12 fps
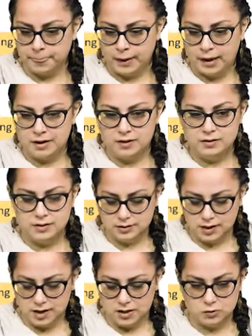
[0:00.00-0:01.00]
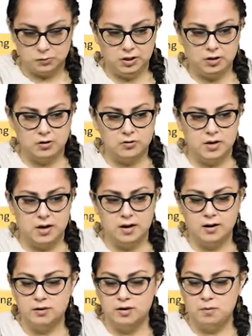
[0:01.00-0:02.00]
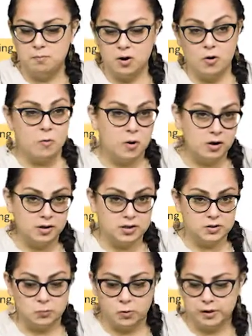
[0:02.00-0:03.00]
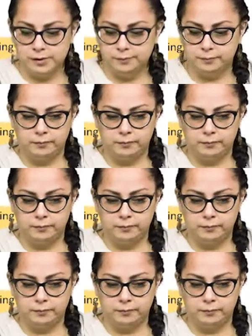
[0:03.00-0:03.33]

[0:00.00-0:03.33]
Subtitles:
And in this case, we know that marijuana is one,